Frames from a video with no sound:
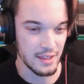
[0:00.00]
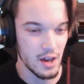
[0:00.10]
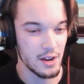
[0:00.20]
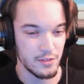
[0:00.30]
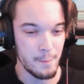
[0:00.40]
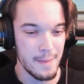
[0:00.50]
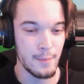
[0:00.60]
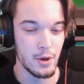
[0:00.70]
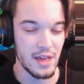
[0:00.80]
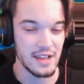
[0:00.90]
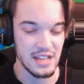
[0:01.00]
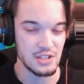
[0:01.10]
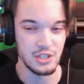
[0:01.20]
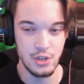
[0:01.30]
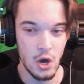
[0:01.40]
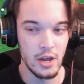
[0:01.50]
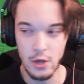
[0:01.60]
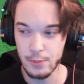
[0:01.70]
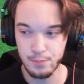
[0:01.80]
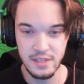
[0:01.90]
kind of the memo that it's actually not
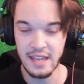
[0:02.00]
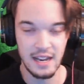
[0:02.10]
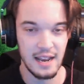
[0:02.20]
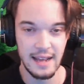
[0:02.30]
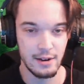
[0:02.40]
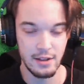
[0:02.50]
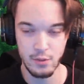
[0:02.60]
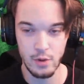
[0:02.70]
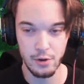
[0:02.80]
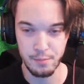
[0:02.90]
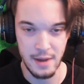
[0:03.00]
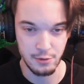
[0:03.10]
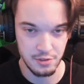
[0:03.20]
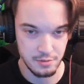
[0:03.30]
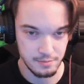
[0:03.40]
a killer layout like the Wild Mouse.